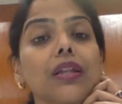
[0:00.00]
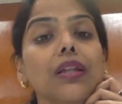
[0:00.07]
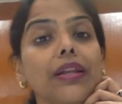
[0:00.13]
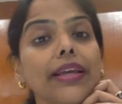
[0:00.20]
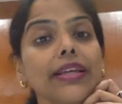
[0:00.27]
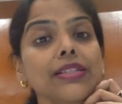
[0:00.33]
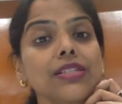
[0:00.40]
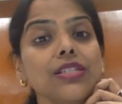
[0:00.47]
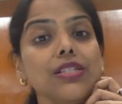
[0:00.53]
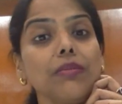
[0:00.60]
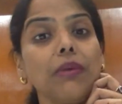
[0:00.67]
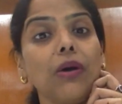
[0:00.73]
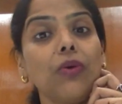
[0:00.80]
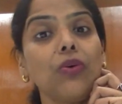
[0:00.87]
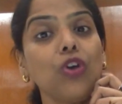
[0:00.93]
Next is
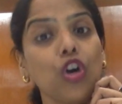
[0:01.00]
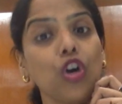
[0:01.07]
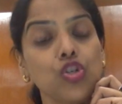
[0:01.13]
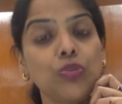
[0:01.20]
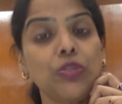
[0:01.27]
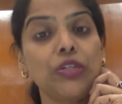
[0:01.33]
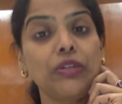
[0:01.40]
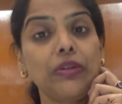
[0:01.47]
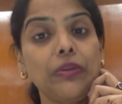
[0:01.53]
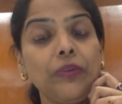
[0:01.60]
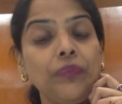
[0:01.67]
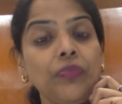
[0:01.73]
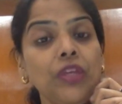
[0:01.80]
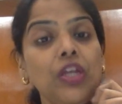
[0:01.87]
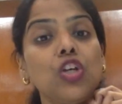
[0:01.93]
about hospital.
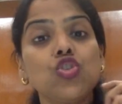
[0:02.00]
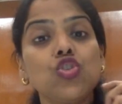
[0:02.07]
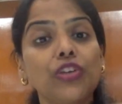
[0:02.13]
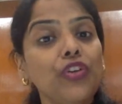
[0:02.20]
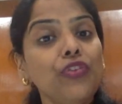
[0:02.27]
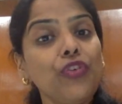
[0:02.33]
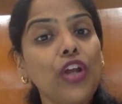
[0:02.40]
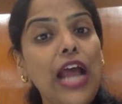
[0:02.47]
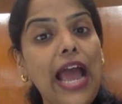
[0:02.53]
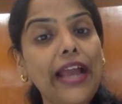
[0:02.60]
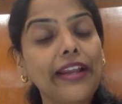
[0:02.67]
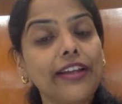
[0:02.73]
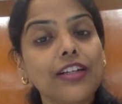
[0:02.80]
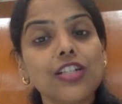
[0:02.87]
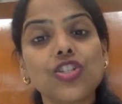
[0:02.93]
So even for
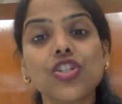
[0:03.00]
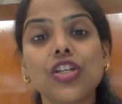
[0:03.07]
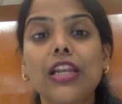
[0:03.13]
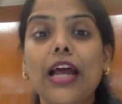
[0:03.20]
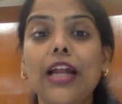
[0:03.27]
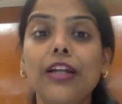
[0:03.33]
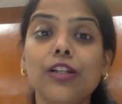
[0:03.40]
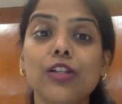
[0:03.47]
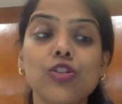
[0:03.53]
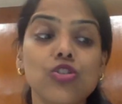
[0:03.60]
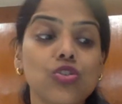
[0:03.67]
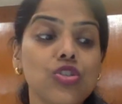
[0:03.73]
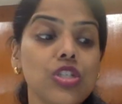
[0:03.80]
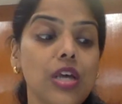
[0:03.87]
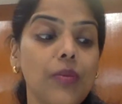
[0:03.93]
agriculture land,
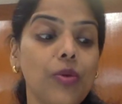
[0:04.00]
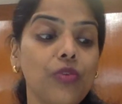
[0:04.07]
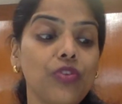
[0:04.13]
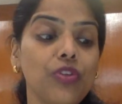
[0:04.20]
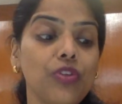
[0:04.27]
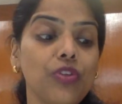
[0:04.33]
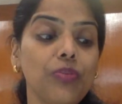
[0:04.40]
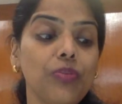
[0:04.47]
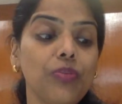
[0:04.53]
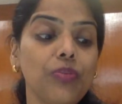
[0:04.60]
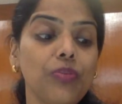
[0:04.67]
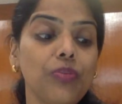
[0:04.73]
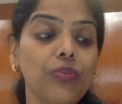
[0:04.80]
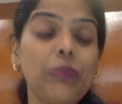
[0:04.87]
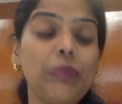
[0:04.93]
also some of the
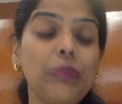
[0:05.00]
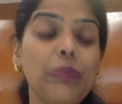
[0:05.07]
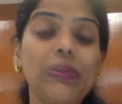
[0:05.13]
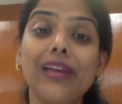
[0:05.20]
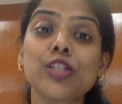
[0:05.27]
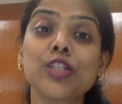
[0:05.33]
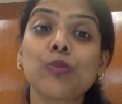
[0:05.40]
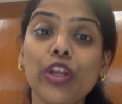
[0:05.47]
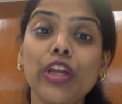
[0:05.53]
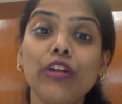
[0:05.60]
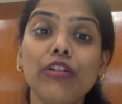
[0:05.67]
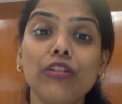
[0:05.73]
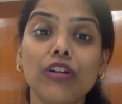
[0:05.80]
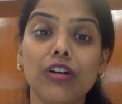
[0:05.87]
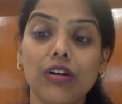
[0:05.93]
people they are
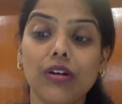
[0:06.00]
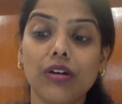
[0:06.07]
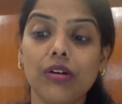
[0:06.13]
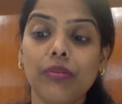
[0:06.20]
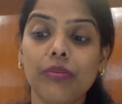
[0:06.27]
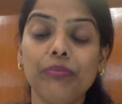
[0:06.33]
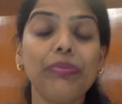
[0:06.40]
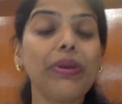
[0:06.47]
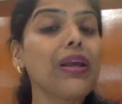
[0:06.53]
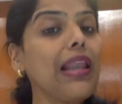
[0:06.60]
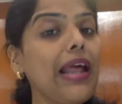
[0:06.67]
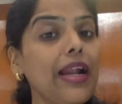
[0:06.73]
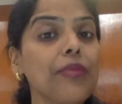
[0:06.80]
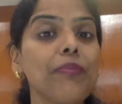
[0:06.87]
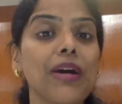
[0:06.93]
exploring
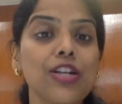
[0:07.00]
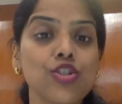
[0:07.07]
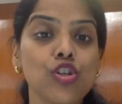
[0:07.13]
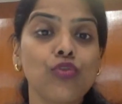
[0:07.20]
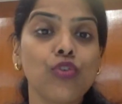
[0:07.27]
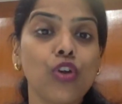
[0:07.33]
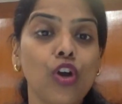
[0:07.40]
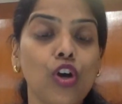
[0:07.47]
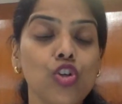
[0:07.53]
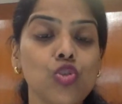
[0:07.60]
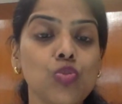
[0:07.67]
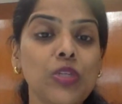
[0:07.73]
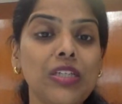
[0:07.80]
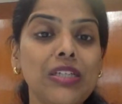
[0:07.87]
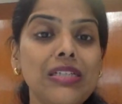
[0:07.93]
big land parcel for
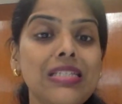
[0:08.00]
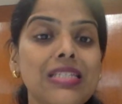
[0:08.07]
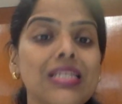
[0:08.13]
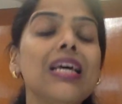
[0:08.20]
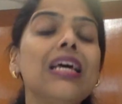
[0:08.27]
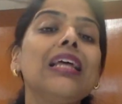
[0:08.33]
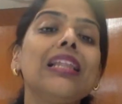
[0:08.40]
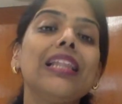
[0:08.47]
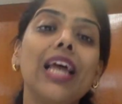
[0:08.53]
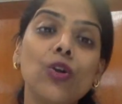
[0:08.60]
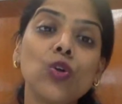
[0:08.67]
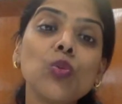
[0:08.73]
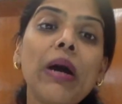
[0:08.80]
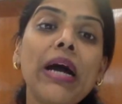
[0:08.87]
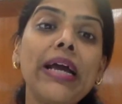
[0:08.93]
hospitals. They
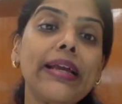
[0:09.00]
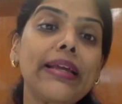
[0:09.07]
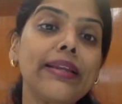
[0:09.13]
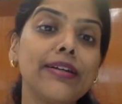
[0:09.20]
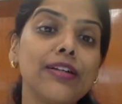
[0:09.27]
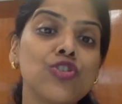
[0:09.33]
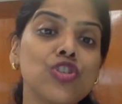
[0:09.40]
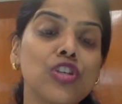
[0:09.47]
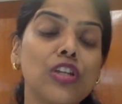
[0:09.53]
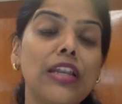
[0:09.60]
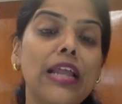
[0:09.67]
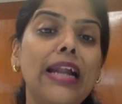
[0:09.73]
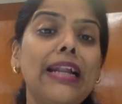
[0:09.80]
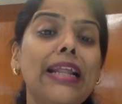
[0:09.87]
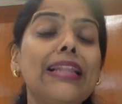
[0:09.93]
have to buy agriculture
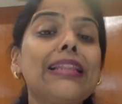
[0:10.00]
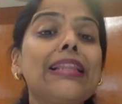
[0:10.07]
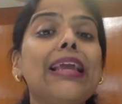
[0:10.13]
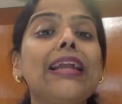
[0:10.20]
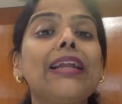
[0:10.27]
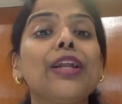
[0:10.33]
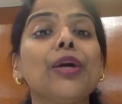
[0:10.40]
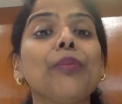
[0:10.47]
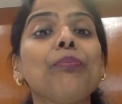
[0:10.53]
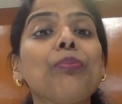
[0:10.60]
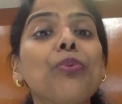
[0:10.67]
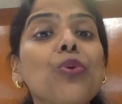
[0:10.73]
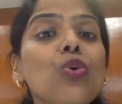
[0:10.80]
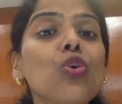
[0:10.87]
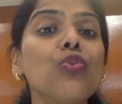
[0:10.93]
land and get it
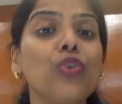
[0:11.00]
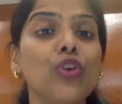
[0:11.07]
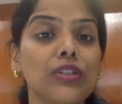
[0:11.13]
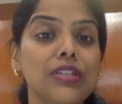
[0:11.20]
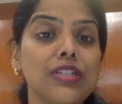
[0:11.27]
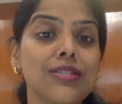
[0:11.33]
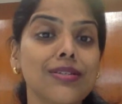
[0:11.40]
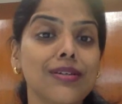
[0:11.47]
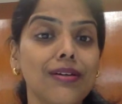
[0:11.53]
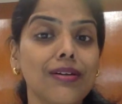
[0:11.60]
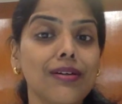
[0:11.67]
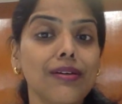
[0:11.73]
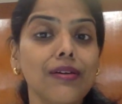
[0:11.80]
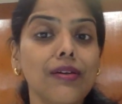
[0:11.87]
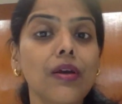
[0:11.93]
approved for the
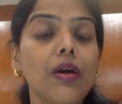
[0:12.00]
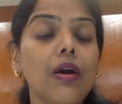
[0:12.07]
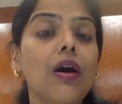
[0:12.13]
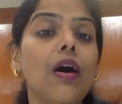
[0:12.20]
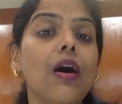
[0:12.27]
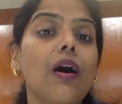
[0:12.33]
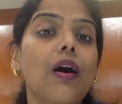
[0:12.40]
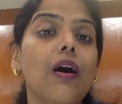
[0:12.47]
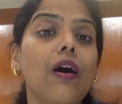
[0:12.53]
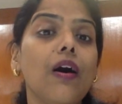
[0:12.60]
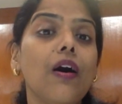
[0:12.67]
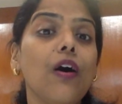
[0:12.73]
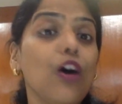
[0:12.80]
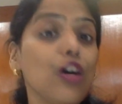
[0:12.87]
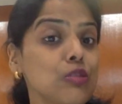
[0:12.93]
certain
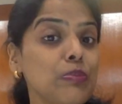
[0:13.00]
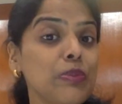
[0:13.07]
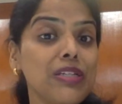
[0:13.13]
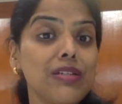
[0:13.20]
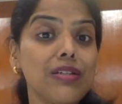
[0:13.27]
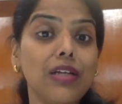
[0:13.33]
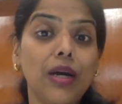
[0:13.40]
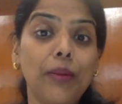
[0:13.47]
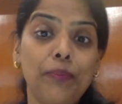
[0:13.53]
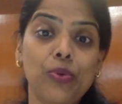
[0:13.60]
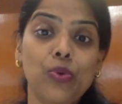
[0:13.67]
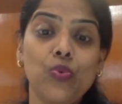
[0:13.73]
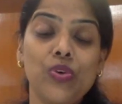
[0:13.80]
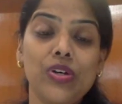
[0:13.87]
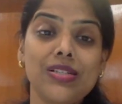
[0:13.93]
hospital
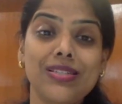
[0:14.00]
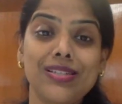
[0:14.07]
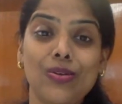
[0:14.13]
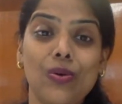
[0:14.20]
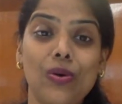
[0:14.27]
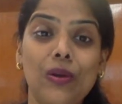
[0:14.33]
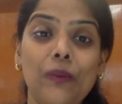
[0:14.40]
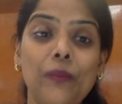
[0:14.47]
approvals and all.